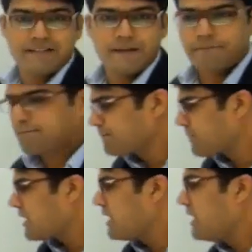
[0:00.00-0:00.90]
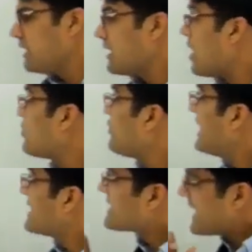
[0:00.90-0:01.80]
theta. Now how do we
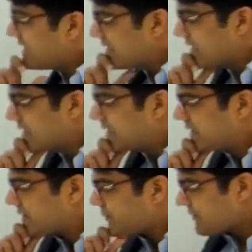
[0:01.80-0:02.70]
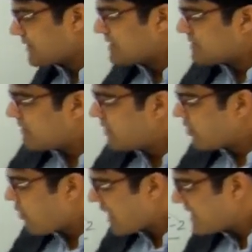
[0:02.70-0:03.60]
get sin theta here? See, we
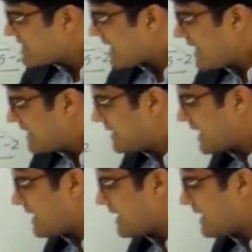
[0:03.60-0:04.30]
know what is tan theta